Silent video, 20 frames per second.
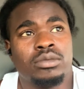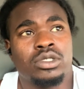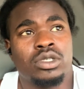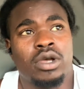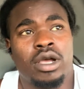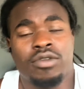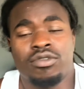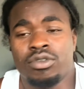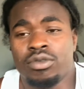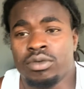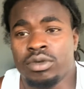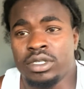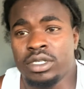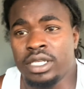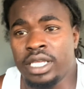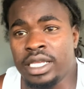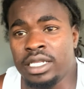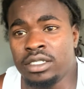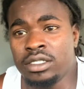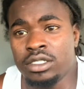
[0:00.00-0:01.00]
So after
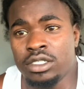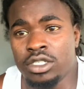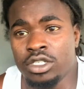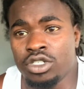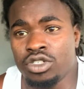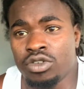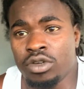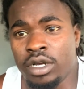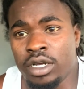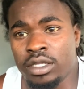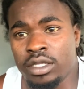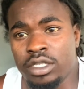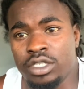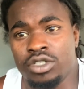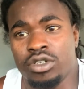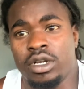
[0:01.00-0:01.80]
getting to the truck